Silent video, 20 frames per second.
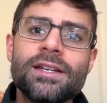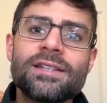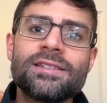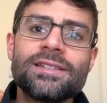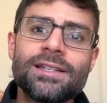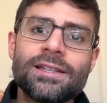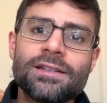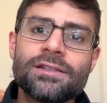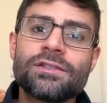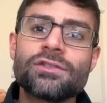
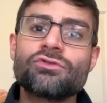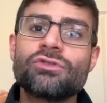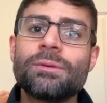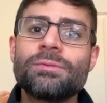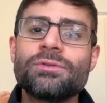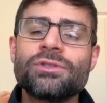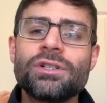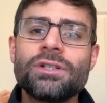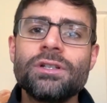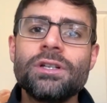It's in the
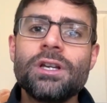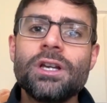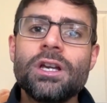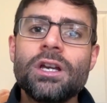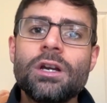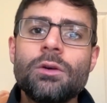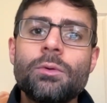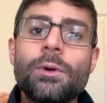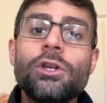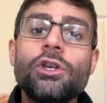description,
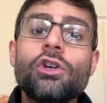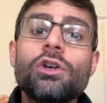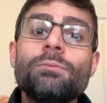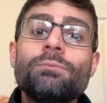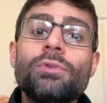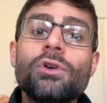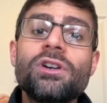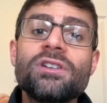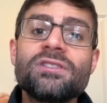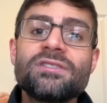where you
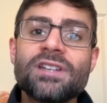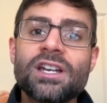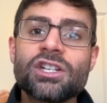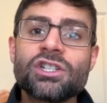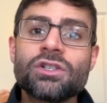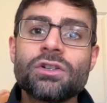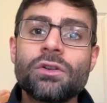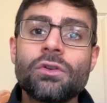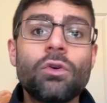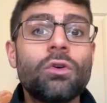can book a
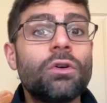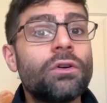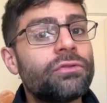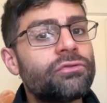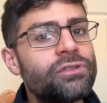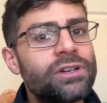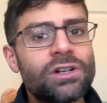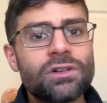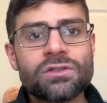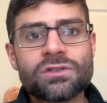session or a
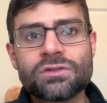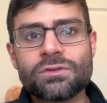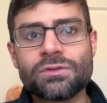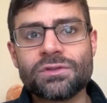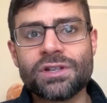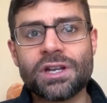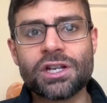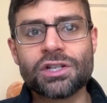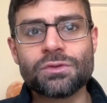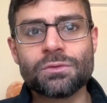free
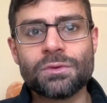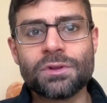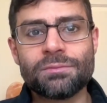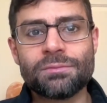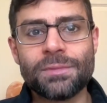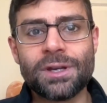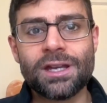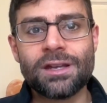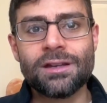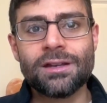consultation
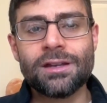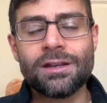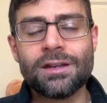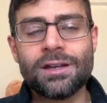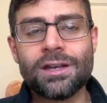with me.